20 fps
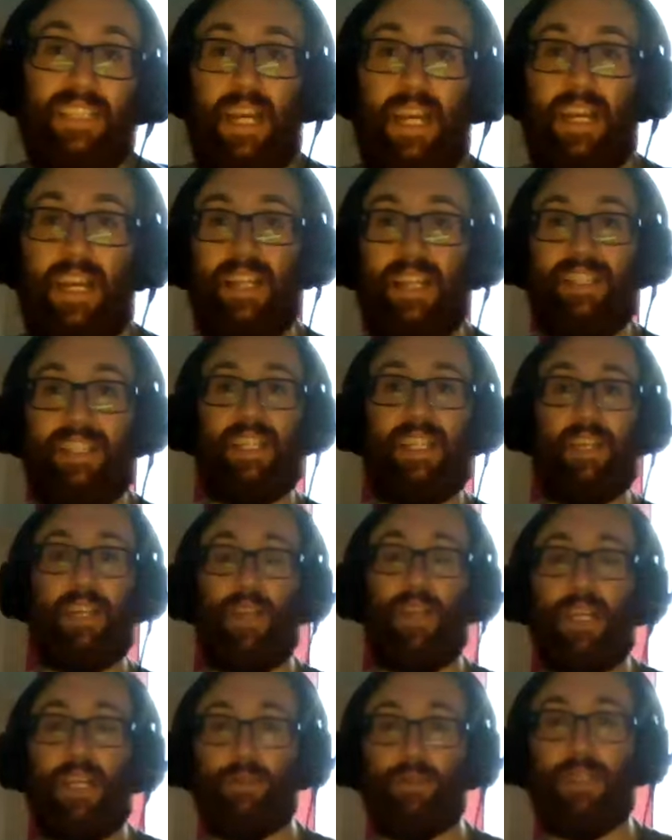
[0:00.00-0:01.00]
I think if you
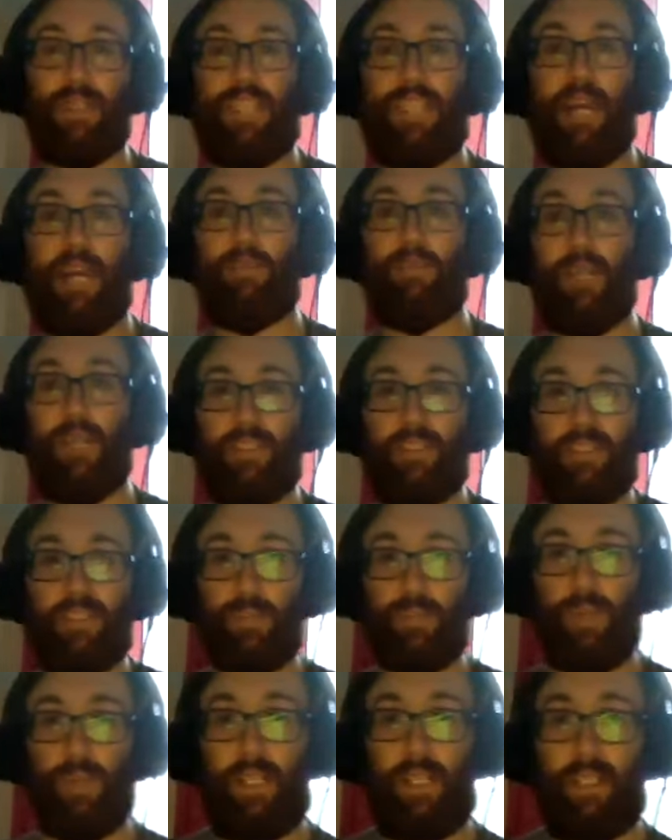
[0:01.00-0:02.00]
ask West Ham fans as
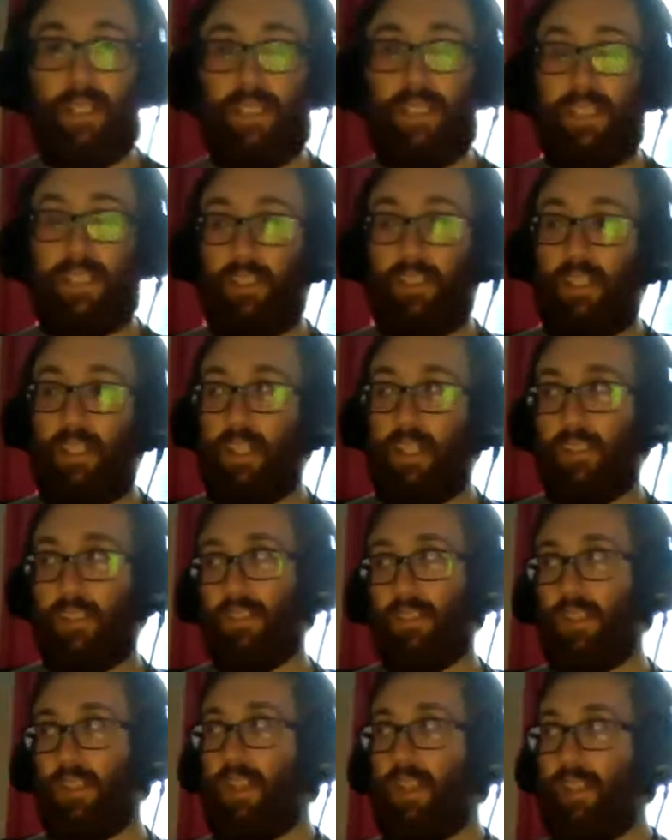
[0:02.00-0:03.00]
well, I think
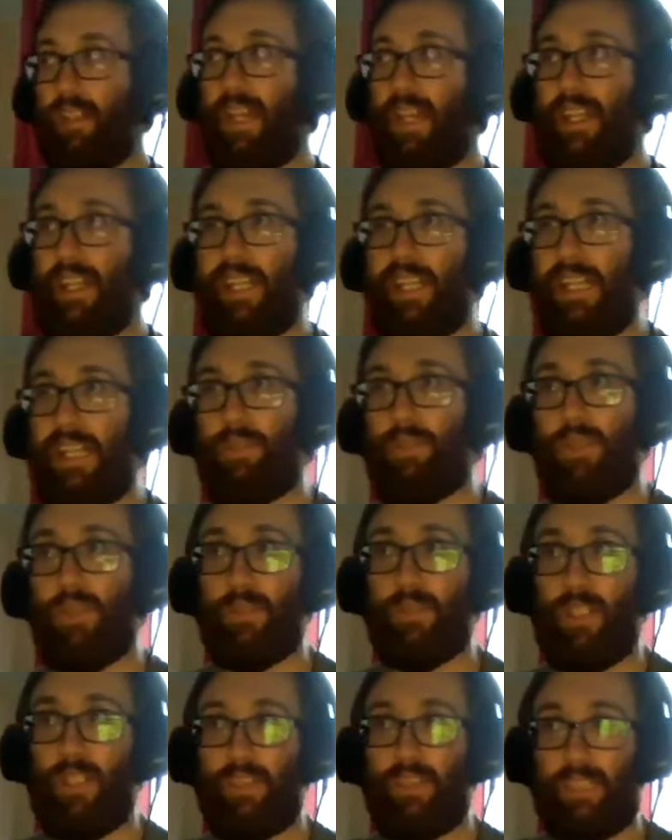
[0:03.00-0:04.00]
their league form
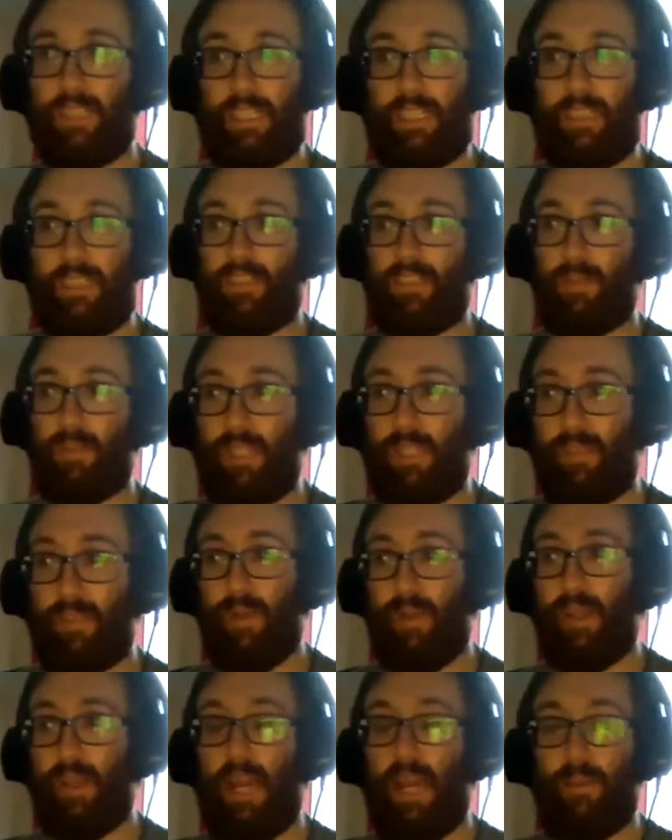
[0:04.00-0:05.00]
is obviously something they're
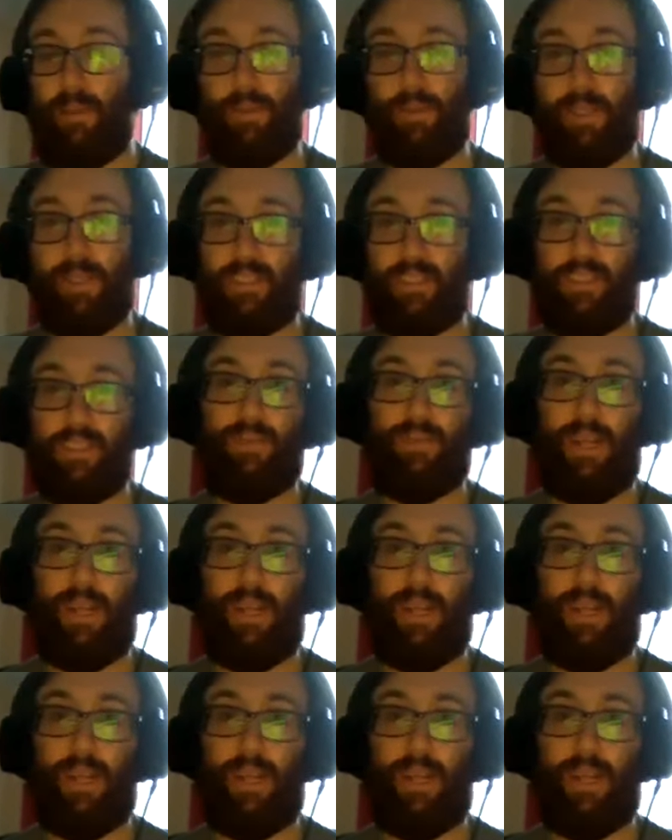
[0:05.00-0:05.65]
very happy with, and the fact